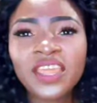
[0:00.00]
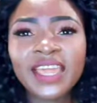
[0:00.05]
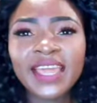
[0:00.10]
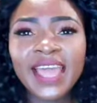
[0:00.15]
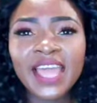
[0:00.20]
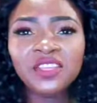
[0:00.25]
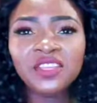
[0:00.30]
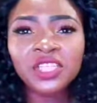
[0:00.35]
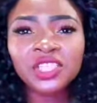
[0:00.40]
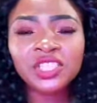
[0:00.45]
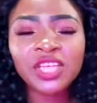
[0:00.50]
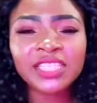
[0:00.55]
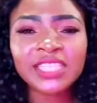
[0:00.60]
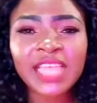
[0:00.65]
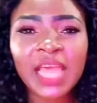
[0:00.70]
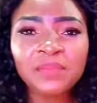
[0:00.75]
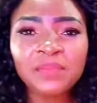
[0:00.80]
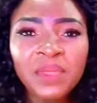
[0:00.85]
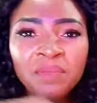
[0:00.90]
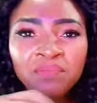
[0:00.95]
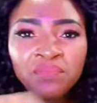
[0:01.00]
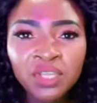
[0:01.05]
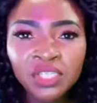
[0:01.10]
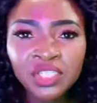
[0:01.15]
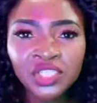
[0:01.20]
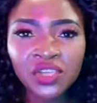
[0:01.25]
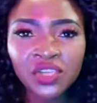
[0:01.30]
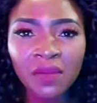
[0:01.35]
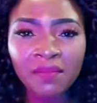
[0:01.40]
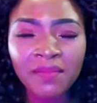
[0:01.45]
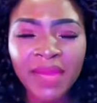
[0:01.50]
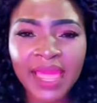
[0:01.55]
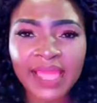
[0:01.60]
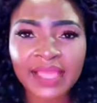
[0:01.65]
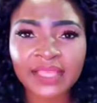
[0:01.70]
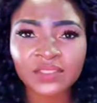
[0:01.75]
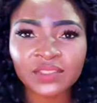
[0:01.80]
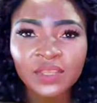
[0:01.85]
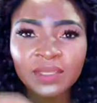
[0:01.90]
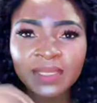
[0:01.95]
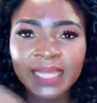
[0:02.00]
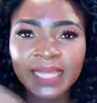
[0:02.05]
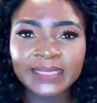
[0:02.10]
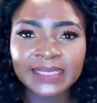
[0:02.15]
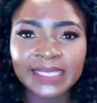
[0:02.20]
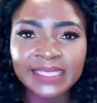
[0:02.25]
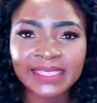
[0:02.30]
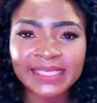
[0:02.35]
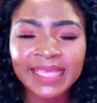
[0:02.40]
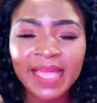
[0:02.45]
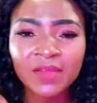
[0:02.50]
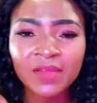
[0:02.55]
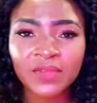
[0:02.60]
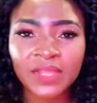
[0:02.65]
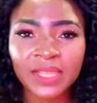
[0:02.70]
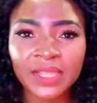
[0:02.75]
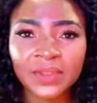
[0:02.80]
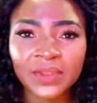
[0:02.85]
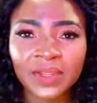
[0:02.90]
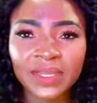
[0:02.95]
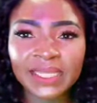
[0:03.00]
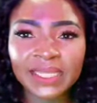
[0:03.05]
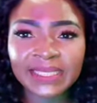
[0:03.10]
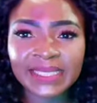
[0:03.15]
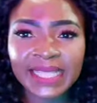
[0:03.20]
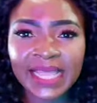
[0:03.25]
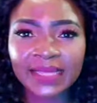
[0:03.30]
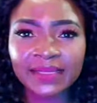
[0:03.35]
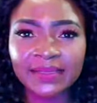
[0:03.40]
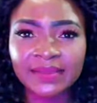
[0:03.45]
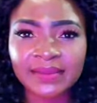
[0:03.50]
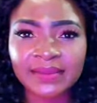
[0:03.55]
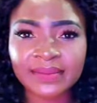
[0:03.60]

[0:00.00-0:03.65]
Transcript: Okay, can you just help me mute your mic so that the sound, you understand?